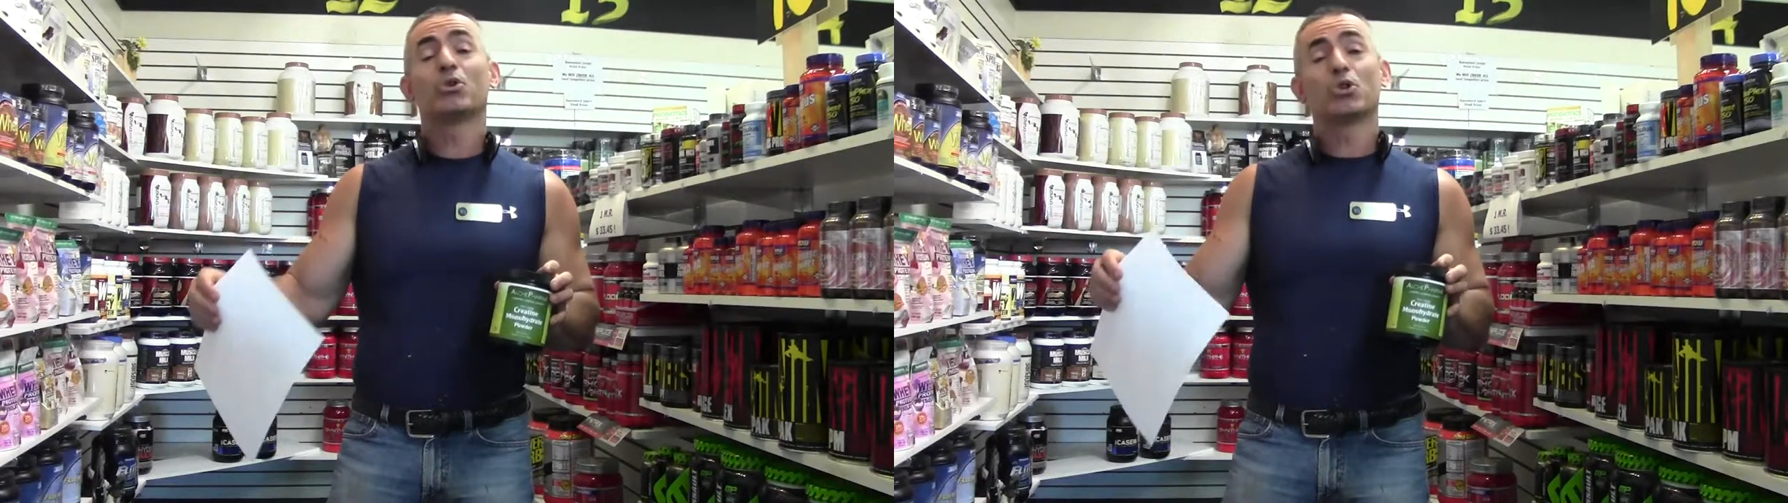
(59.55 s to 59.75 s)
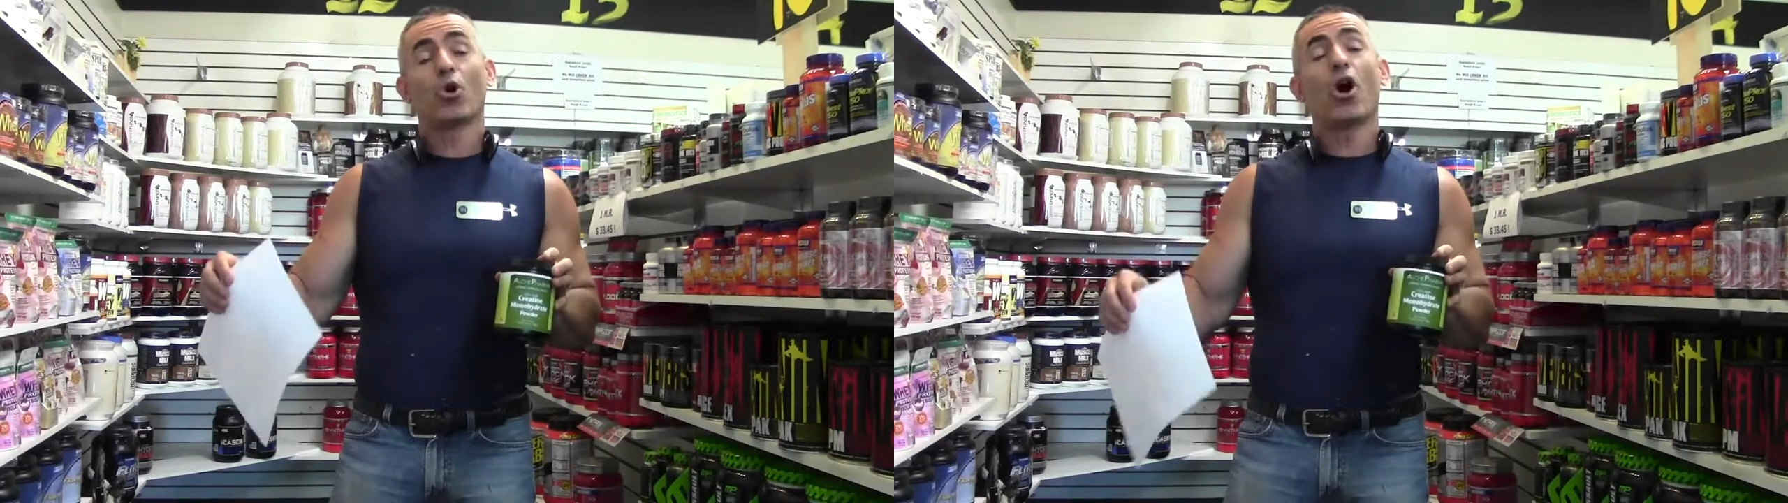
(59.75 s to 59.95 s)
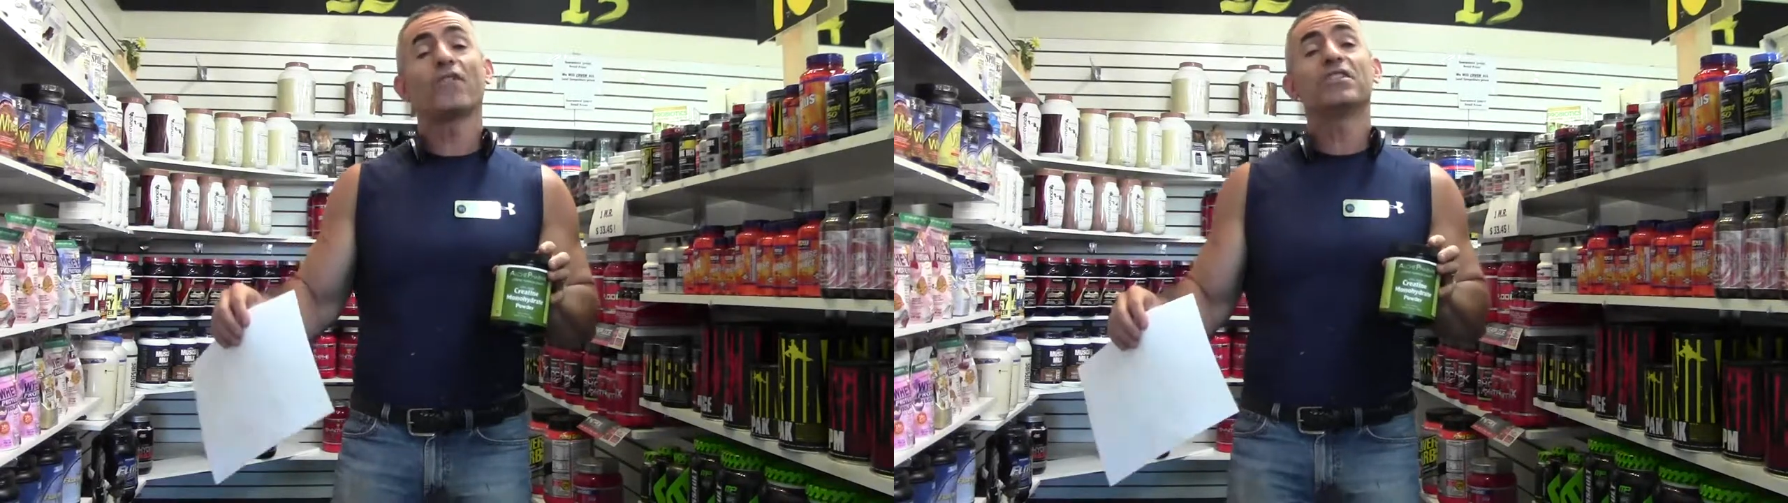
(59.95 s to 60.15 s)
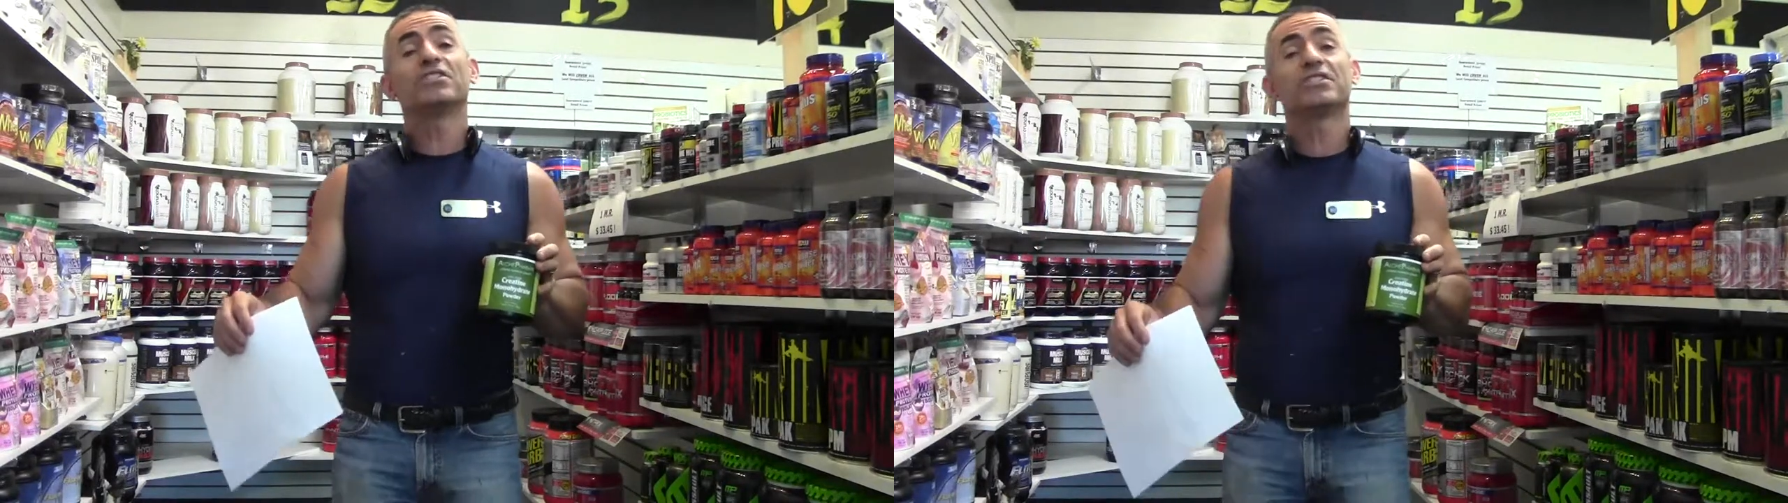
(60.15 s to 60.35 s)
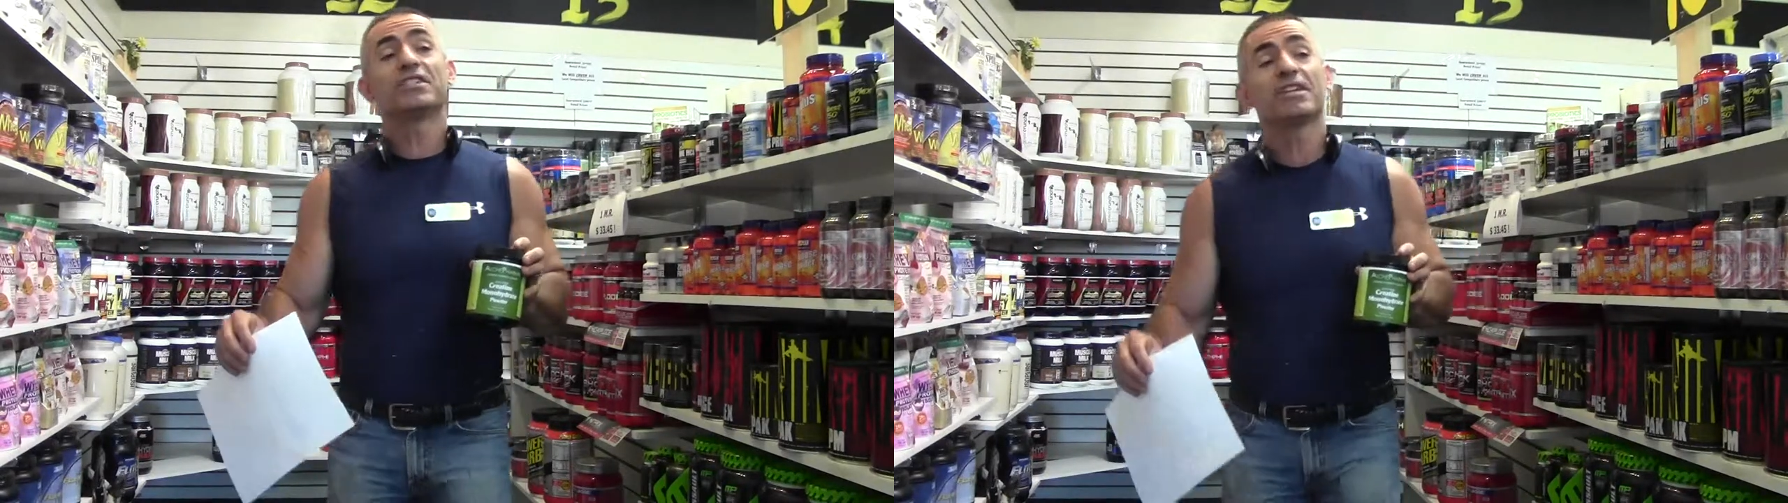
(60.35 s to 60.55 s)
which you'll often
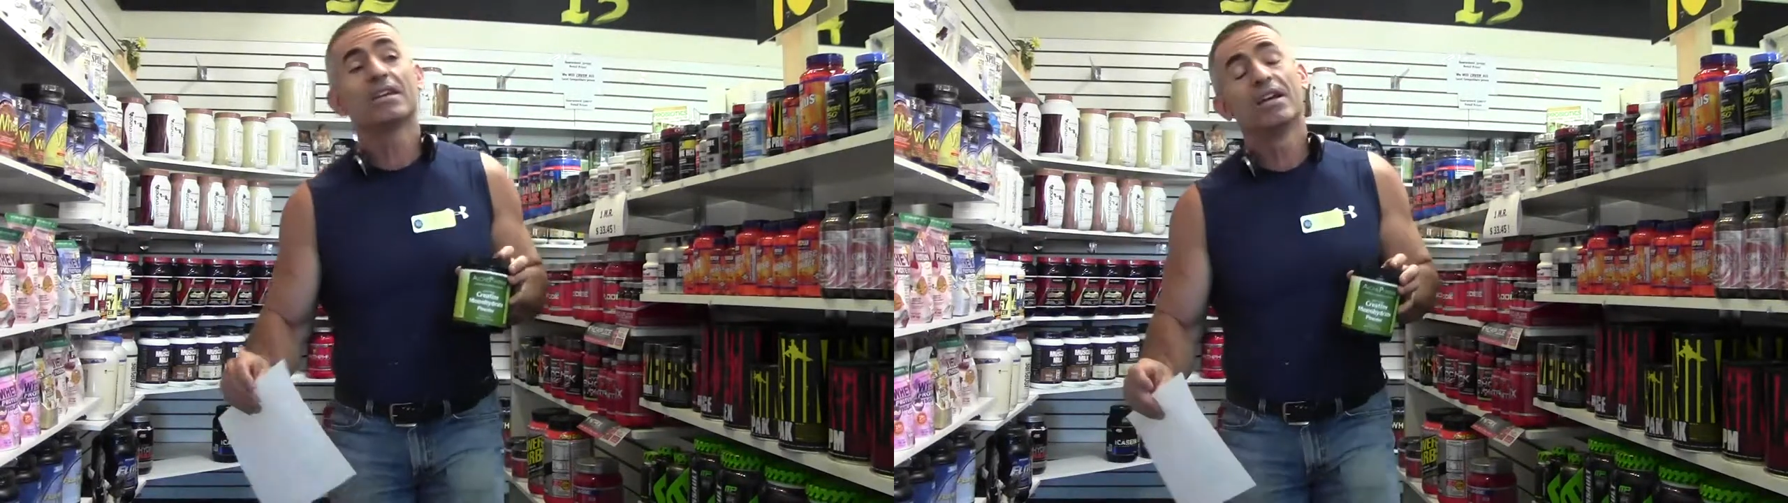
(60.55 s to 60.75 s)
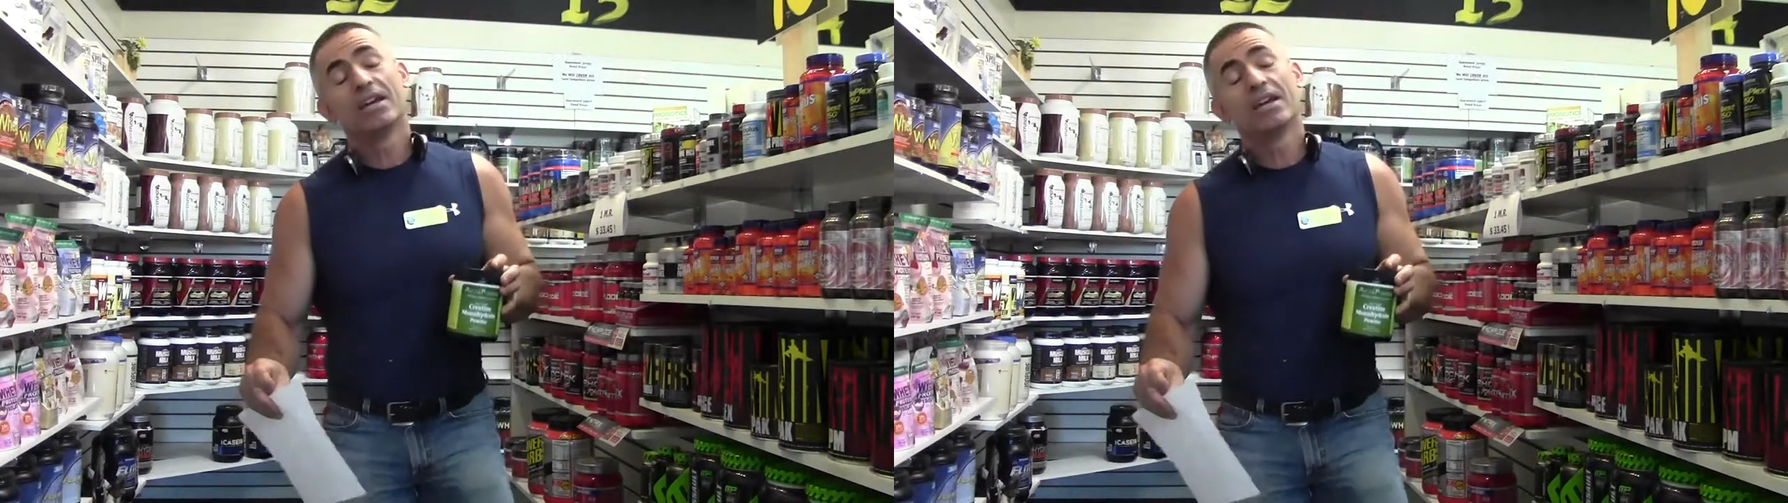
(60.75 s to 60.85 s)
see